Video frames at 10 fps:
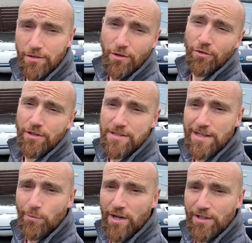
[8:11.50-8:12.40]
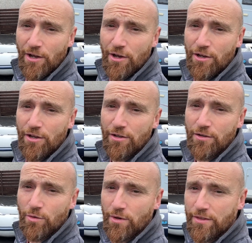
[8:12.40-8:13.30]
onto the slipway now
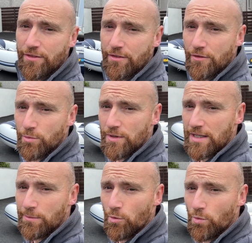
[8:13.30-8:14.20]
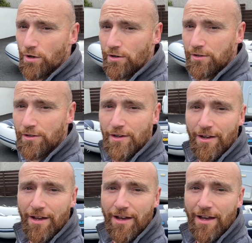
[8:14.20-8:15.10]
with the wee Boatworld
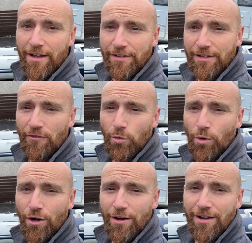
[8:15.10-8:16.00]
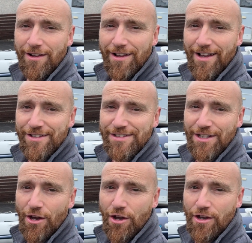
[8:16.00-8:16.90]
and give it a whirl and see
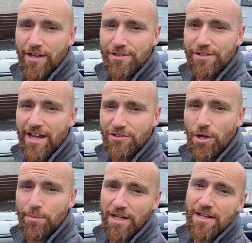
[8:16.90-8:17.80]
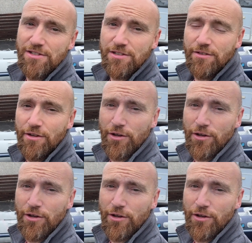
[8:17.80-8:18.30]
how it stacks up against the